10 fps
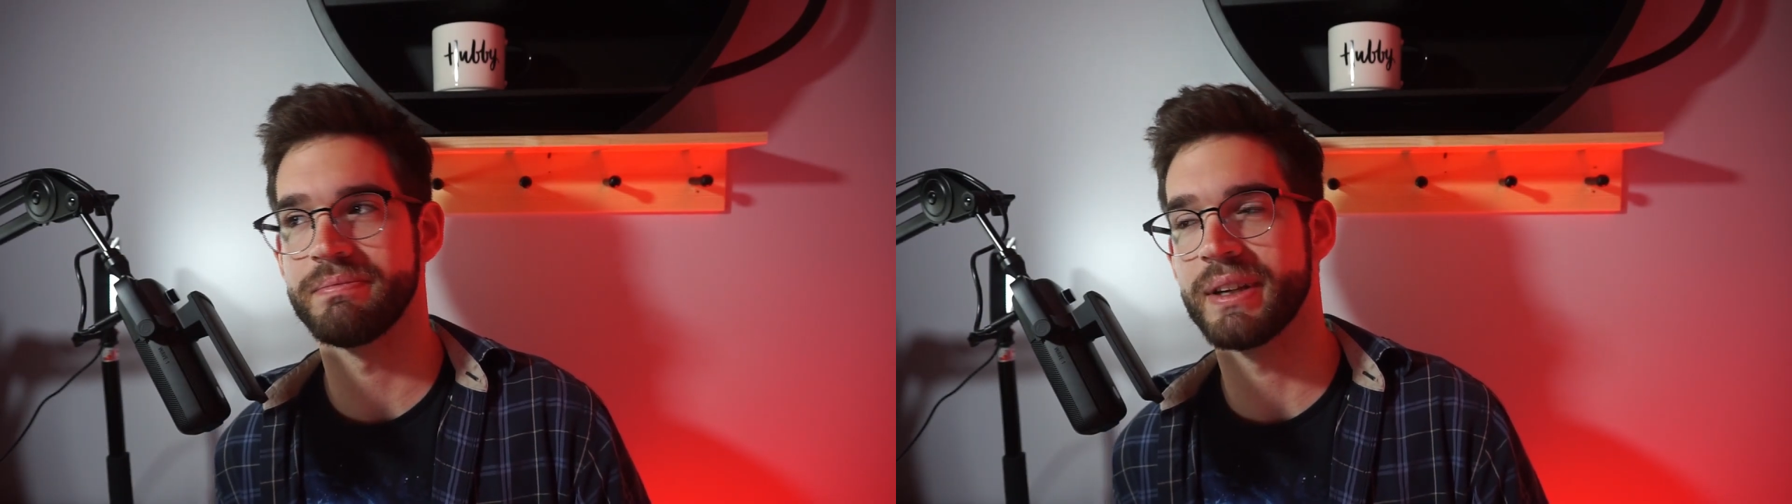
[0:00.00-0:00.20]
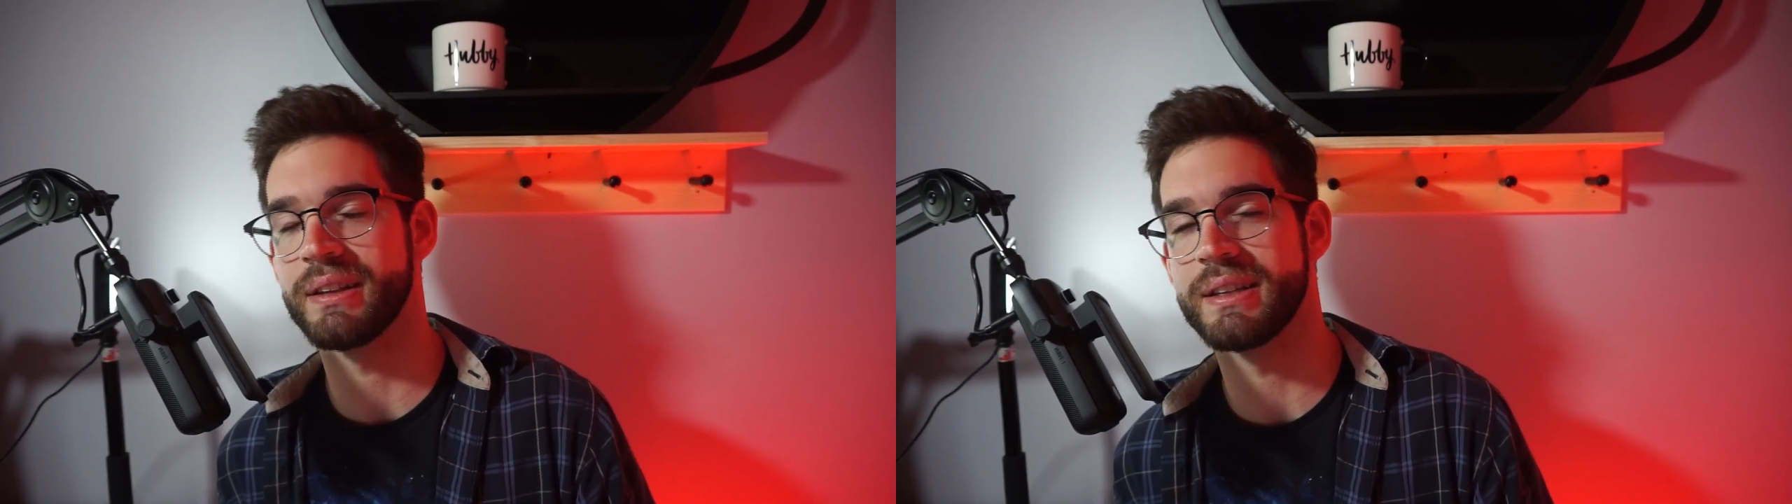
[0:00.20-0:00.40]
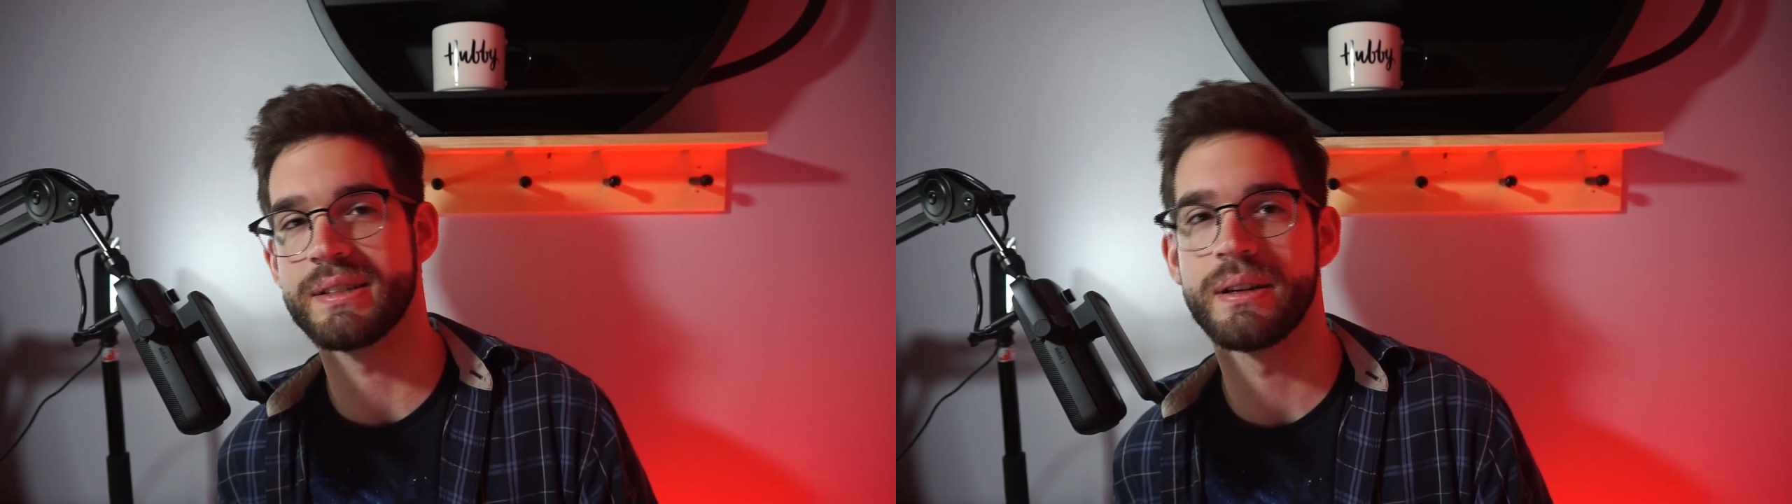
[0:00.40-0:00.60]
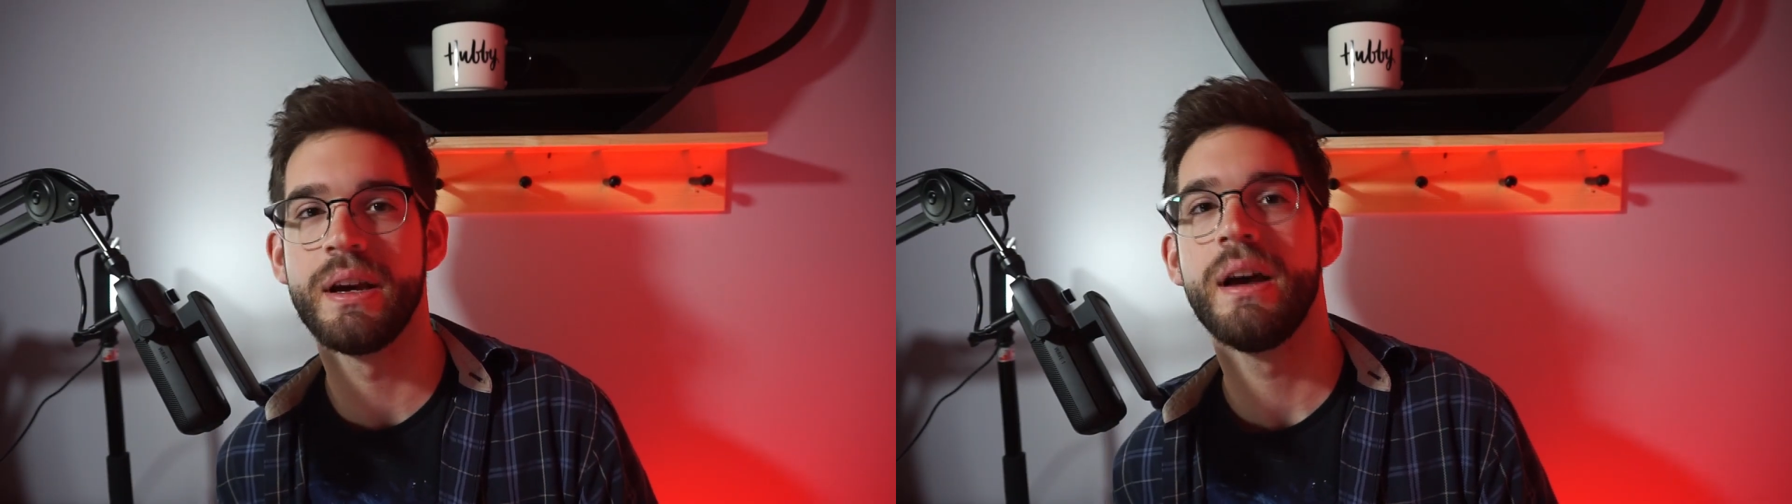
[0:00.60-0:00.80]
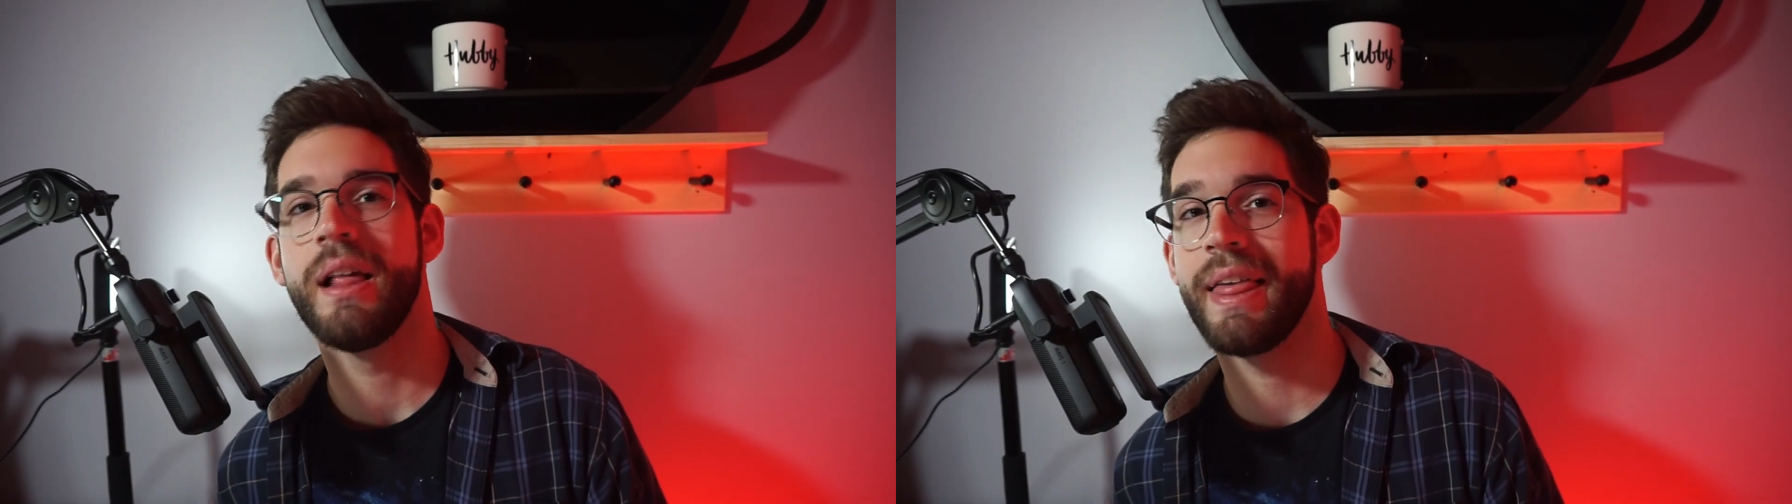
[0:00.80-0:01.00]
At least,
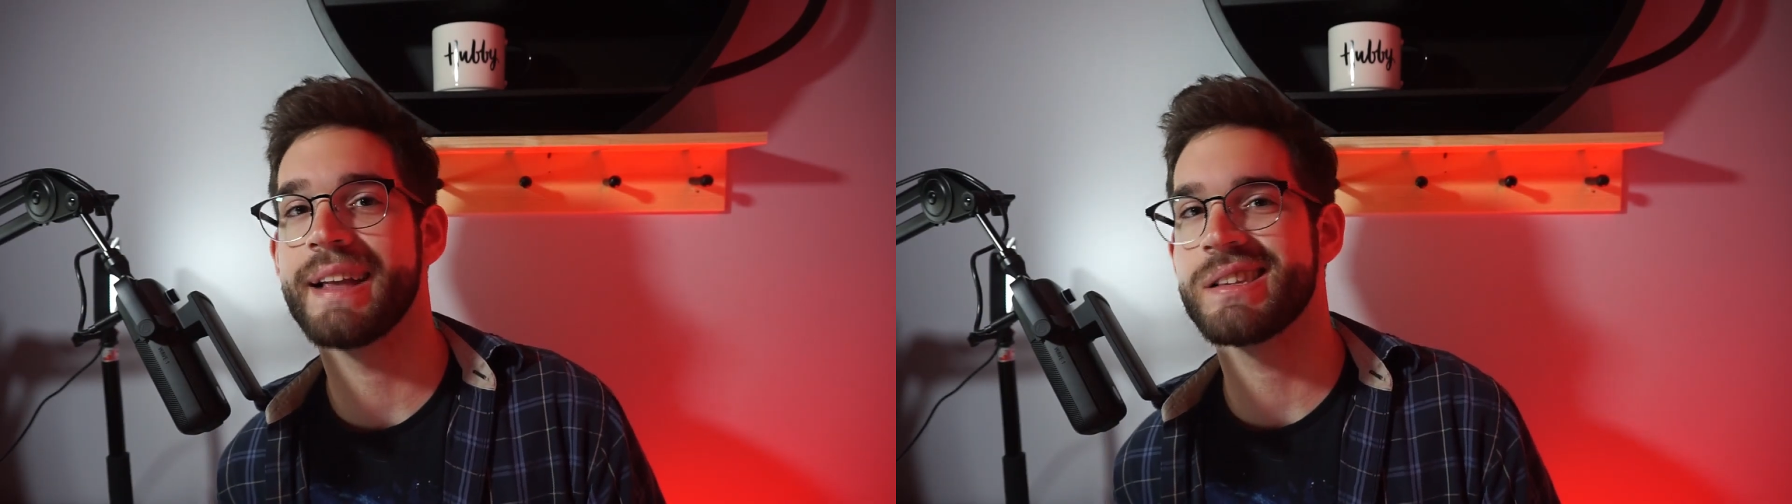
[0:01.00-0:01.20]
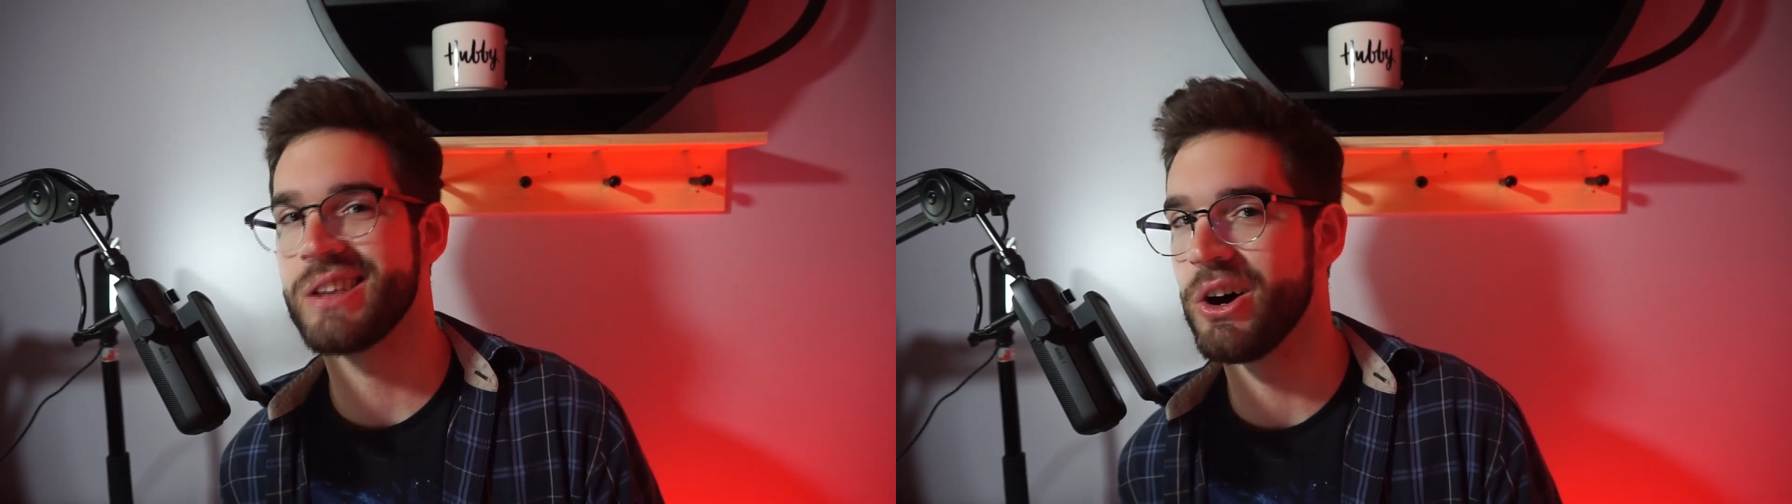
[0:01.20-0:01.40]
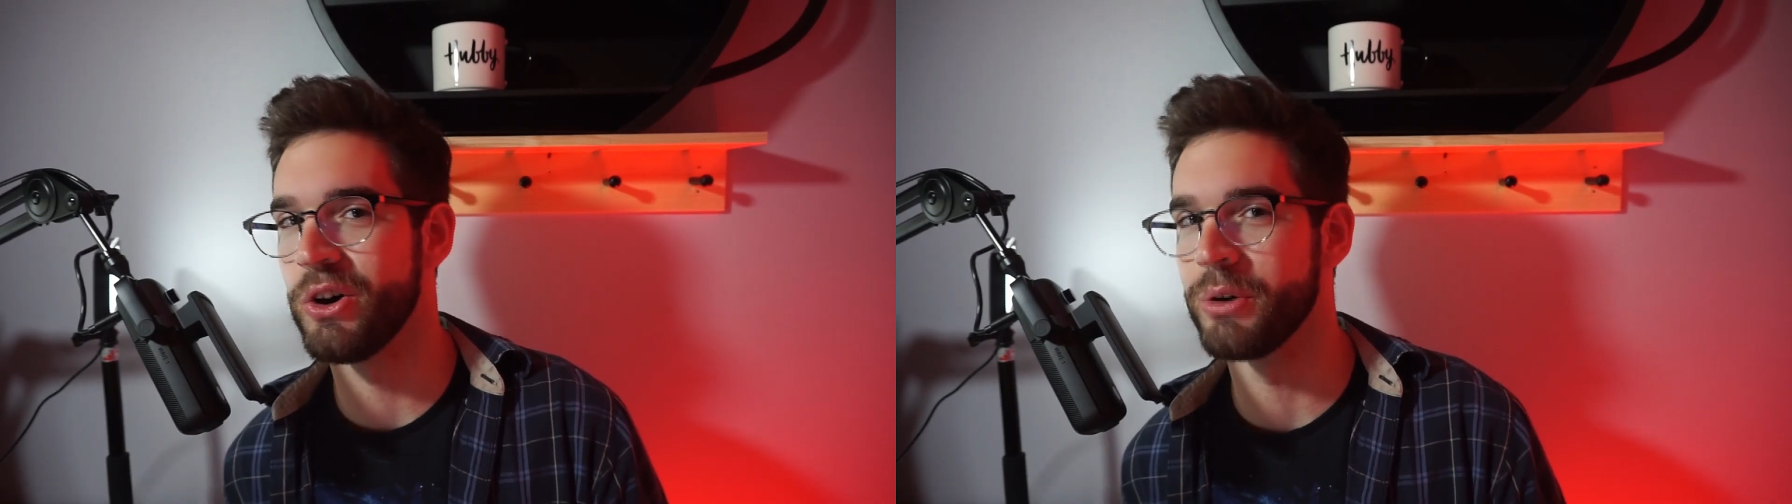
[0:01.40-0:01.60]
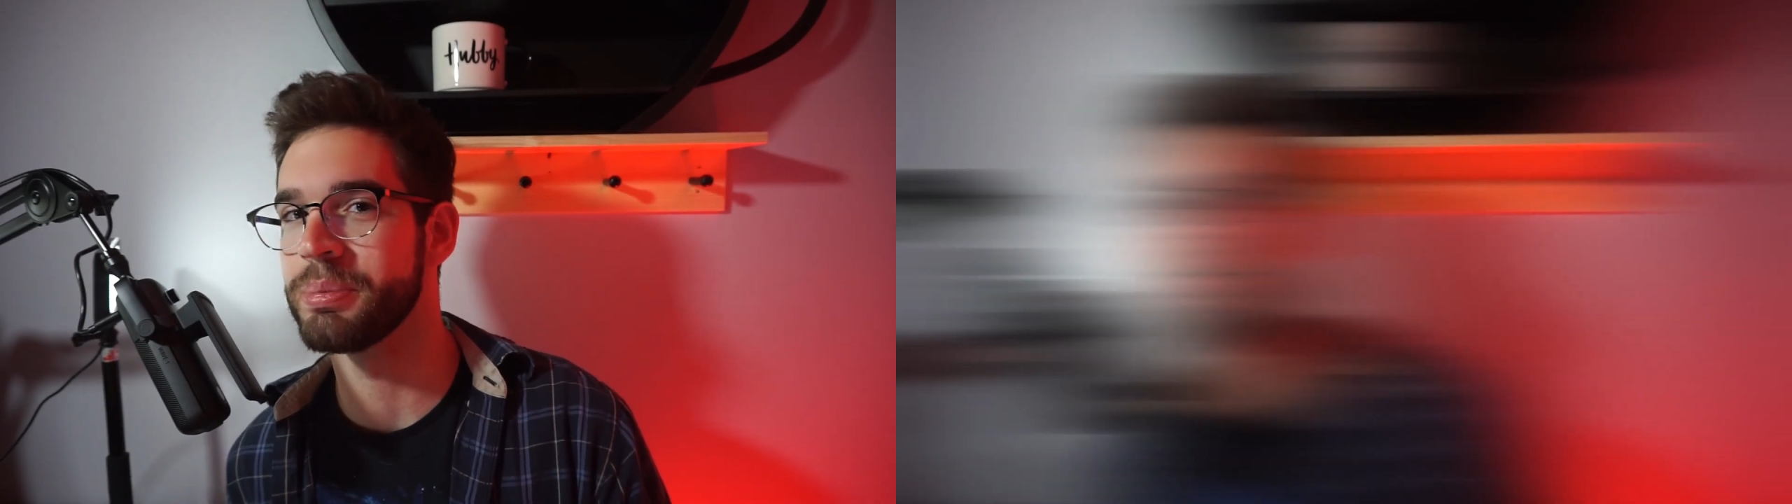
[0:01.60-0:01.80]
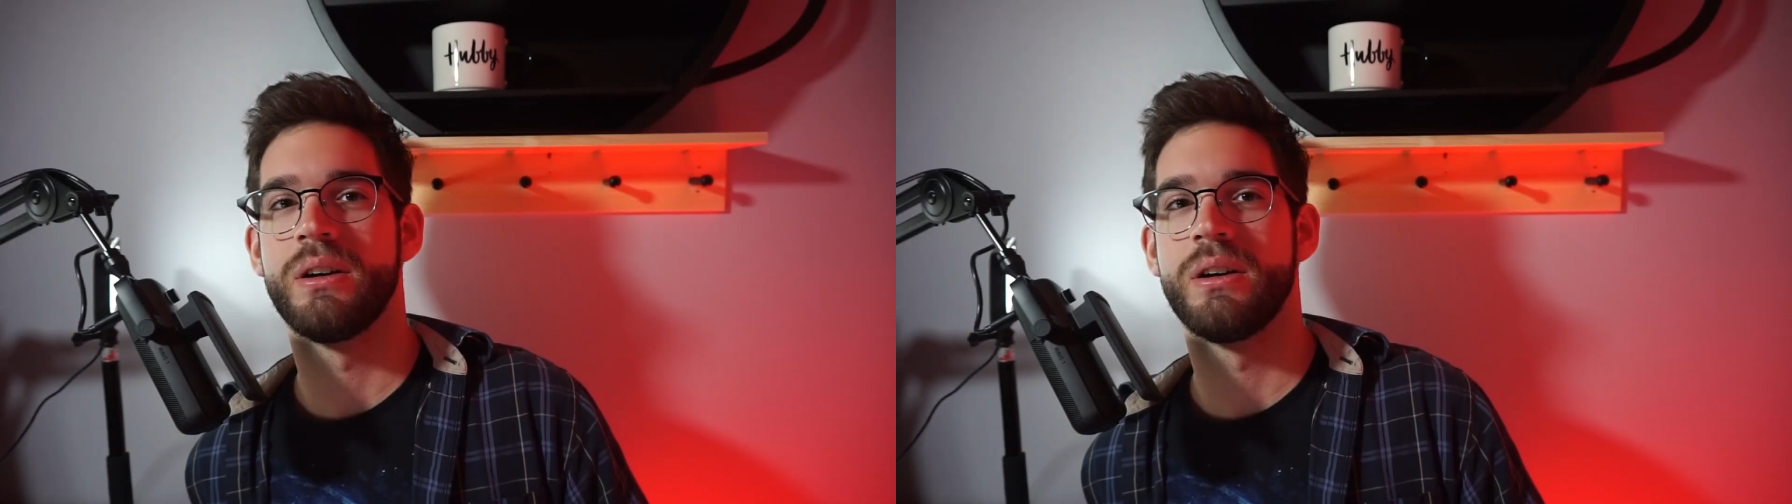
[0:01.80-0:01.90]
that's the hope.